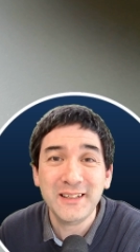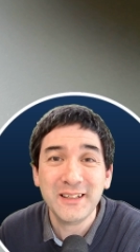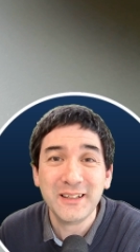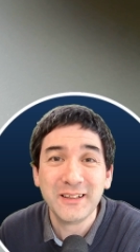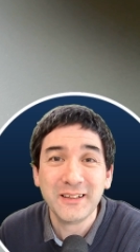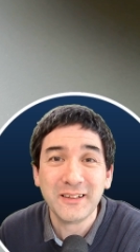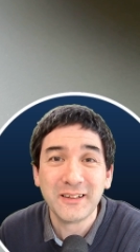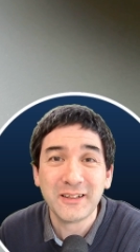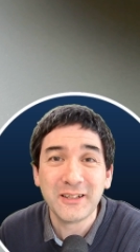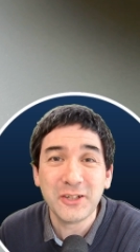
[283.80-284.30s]
the
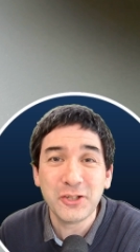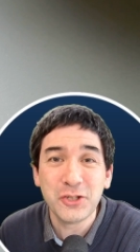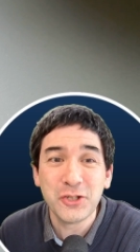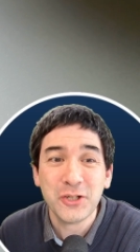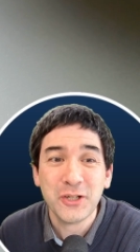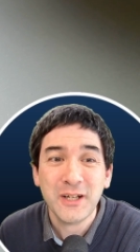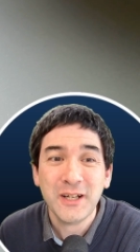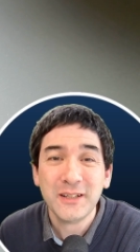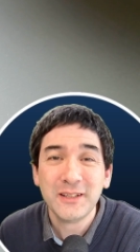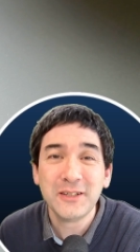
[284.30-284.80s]
little dish
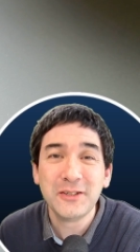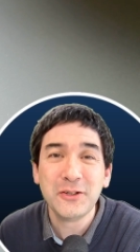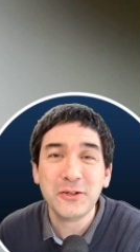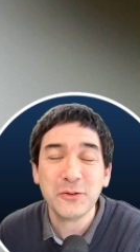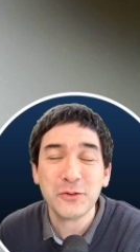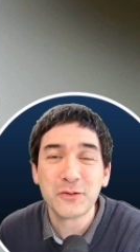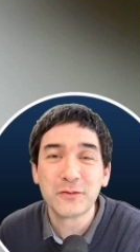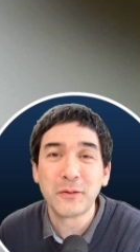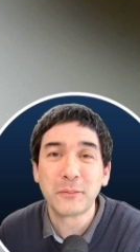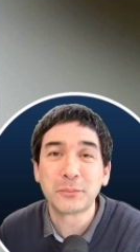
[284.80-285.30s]
that you
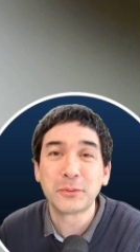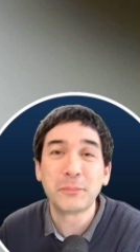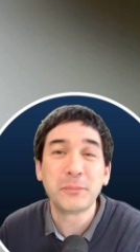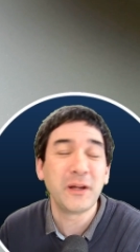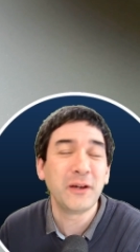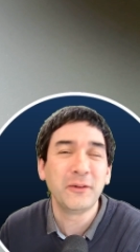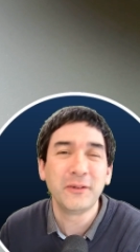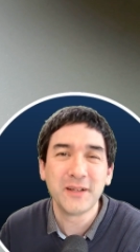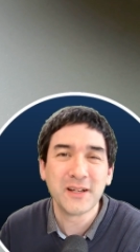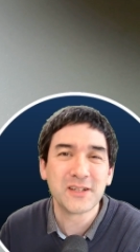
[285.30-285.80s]
used for
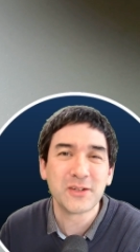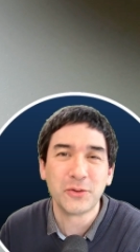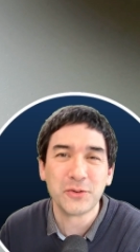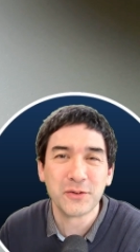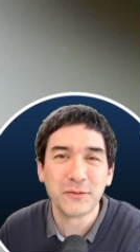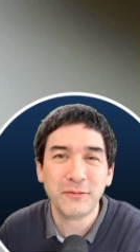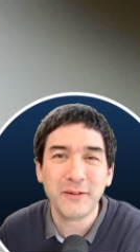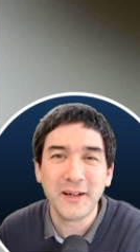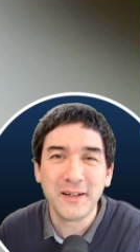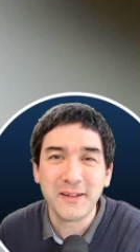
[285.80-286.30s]
preparing this
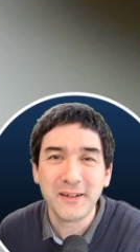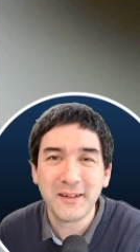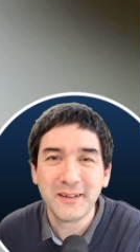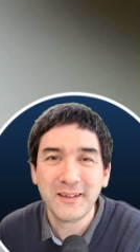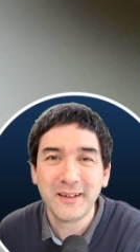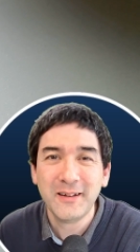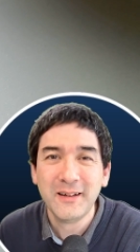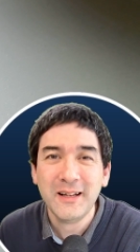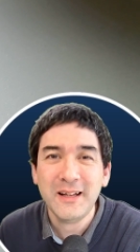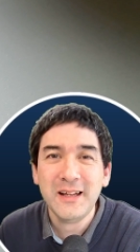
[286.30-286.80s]
also fine.
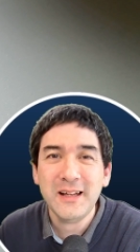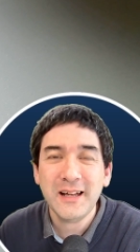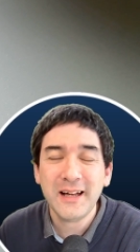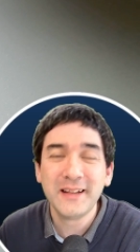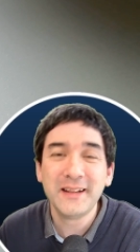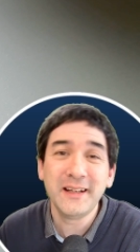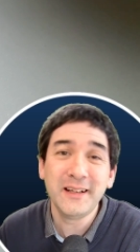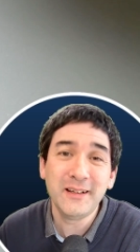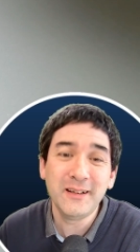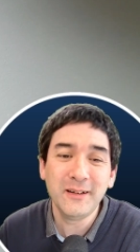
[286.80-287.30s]
Yeah.
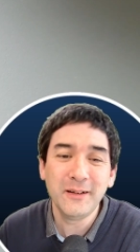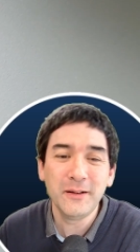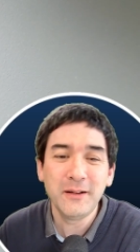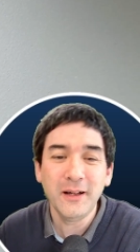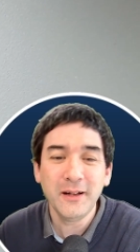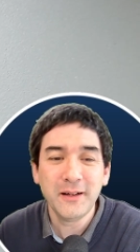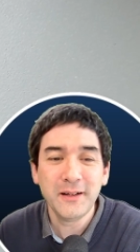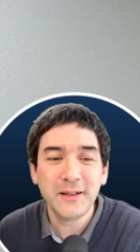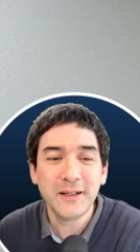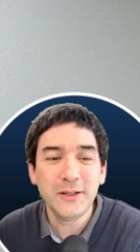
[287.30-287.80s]
And then, uh,
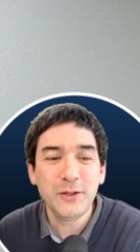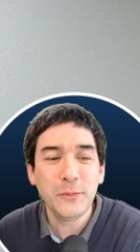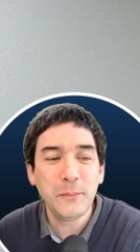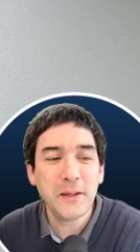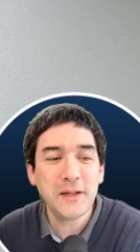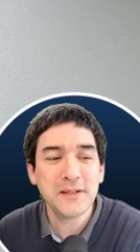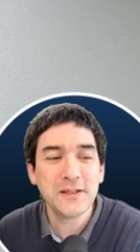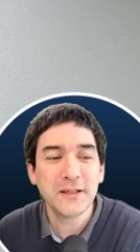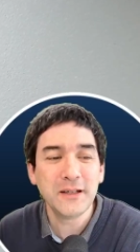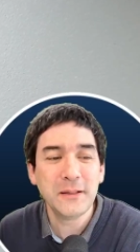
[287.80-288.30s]
yeah, and then you
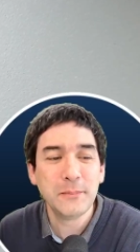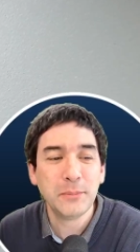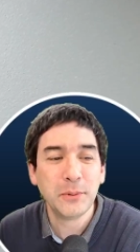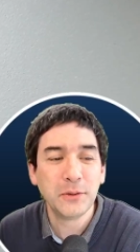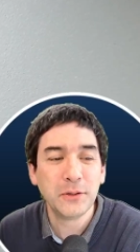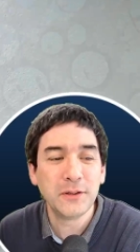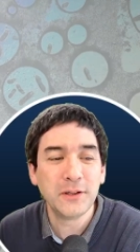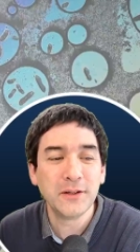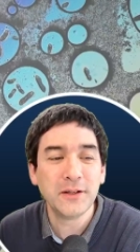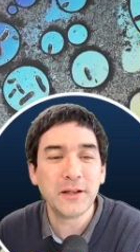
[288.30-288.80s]
basically
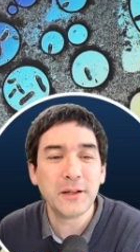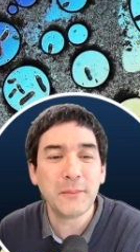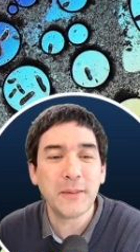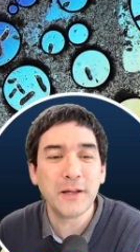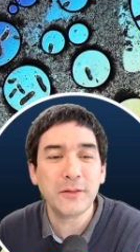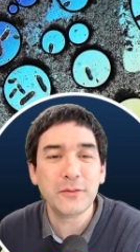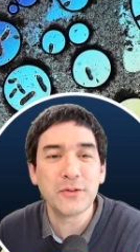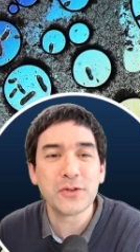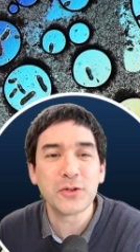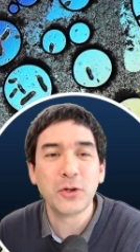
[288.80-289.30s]
put it under the
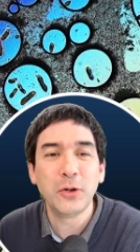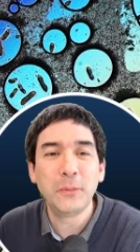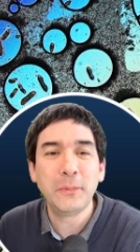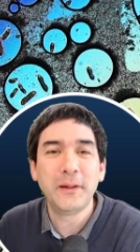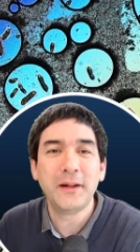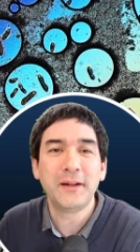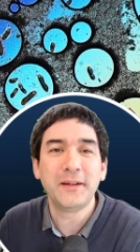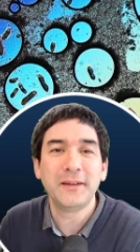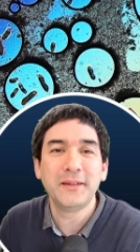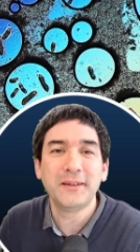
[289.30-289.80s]
microscope
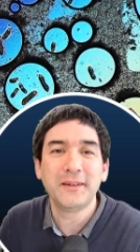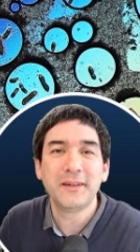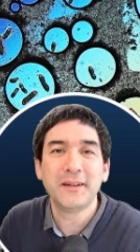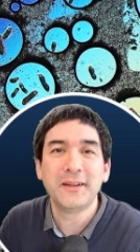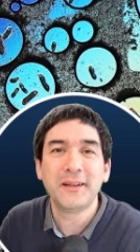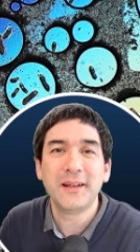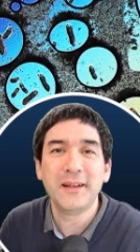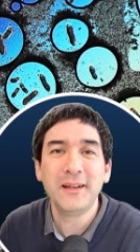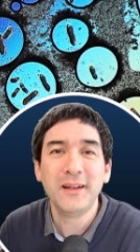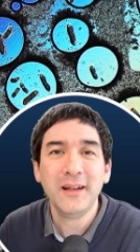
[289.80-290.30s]
and uh,
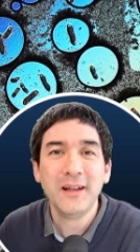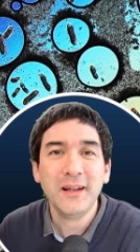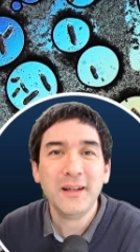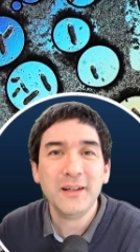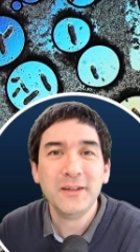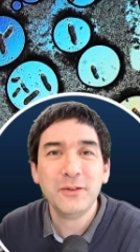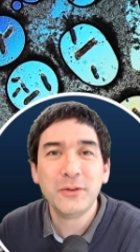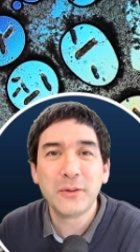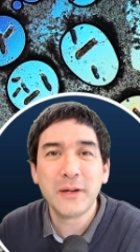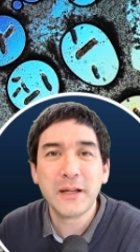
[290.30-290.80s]
then
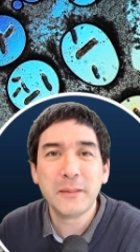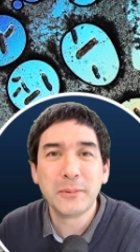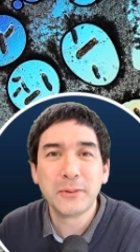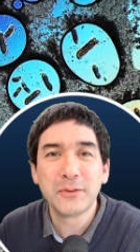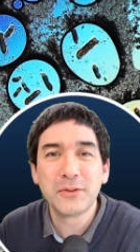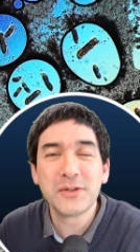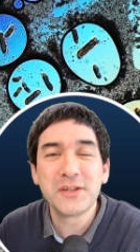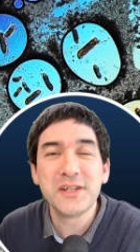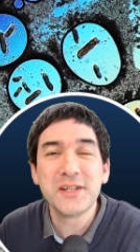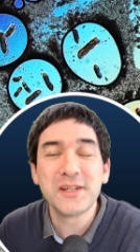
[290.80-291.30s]
you're able
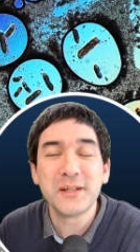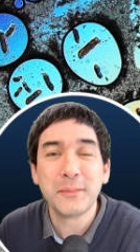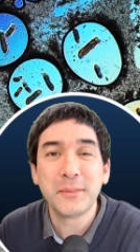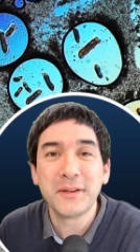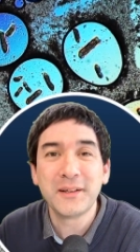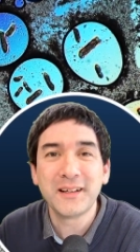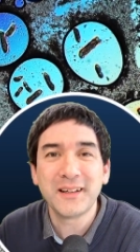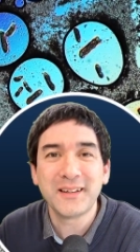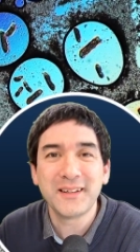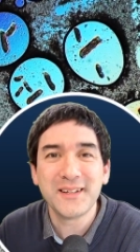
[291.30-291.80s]
to see
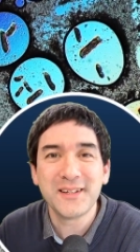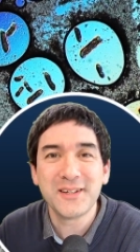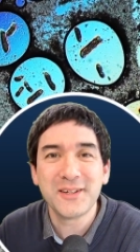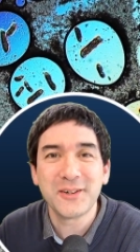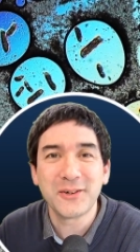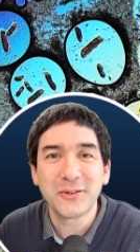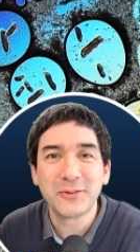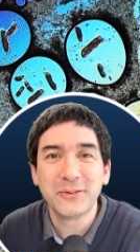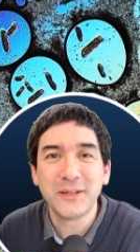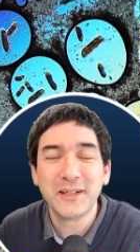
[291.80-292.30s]
something like this
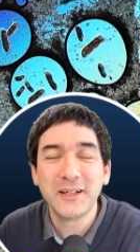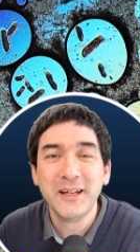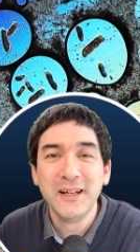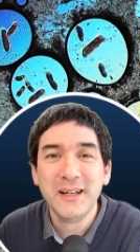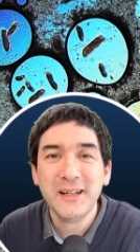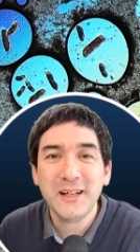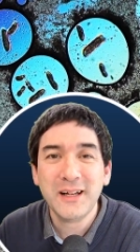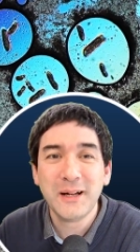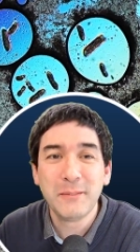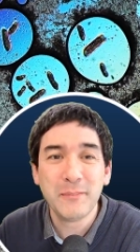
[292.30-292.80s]
here, right?
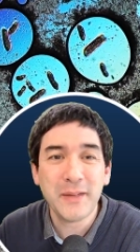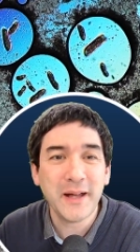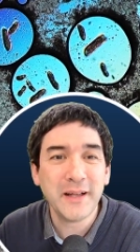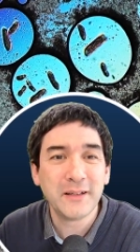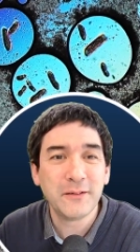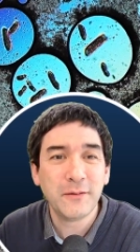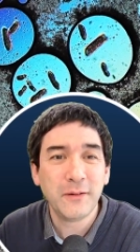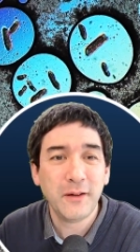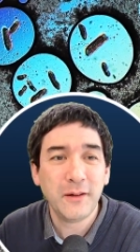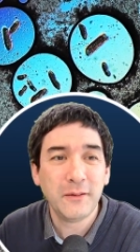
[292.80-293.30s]
Um,
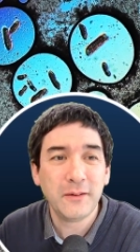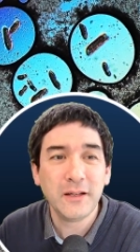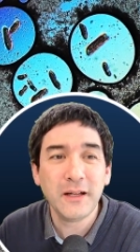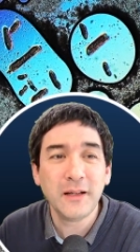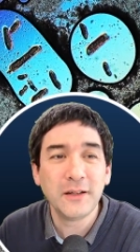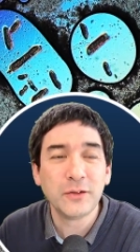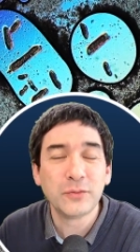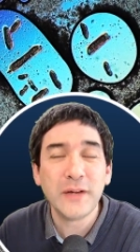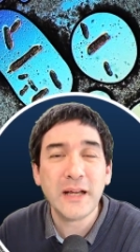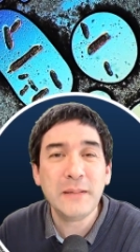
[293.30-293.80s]
and uh, yeah,
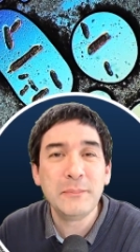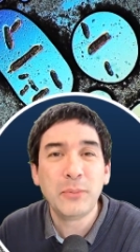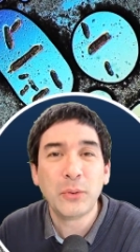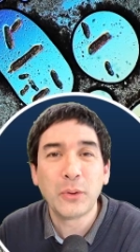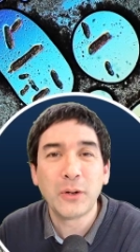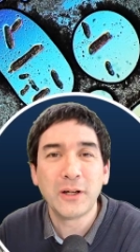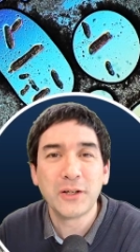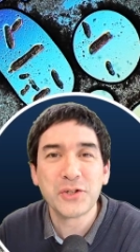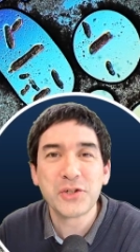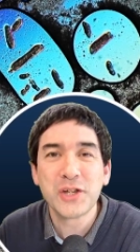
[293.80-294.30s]
the rainbow
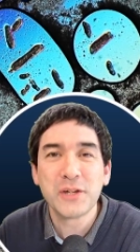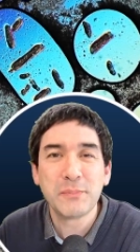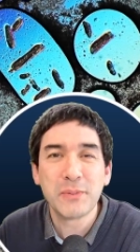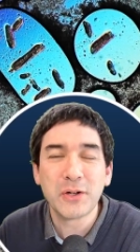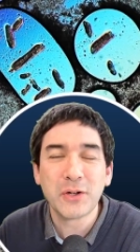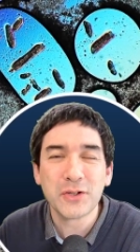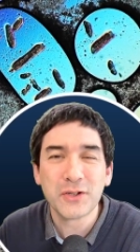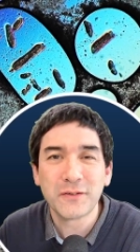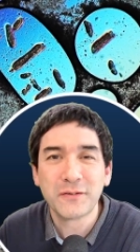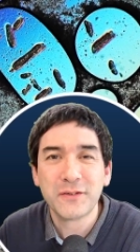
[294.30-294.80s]
colors are
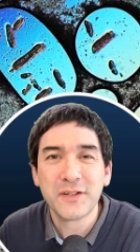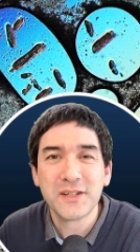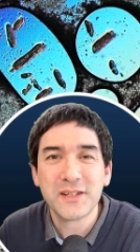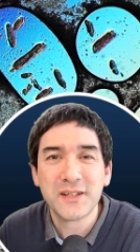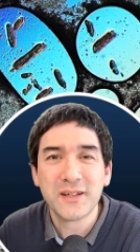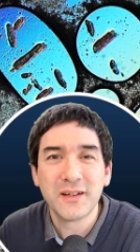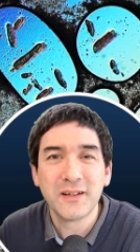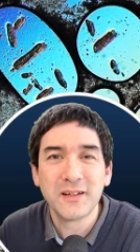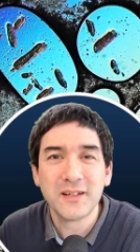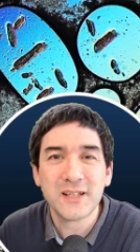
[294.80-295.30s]
because of
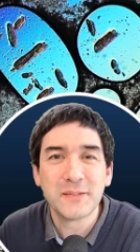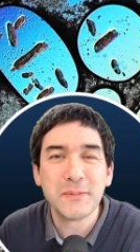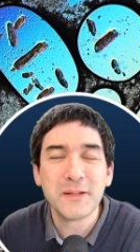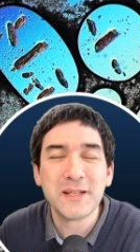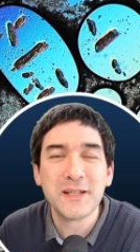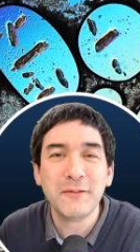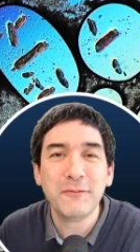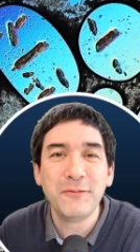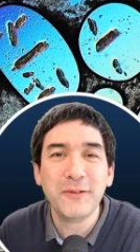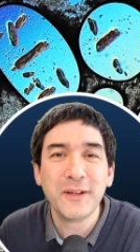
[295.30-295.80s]
this uh,
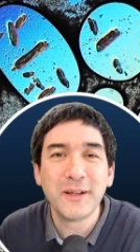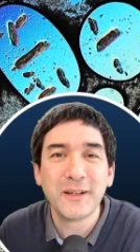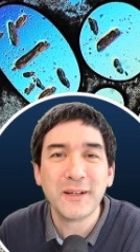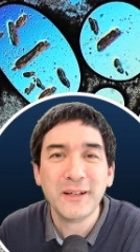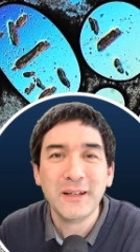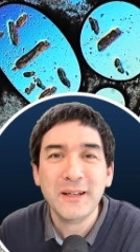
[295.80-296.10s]
specific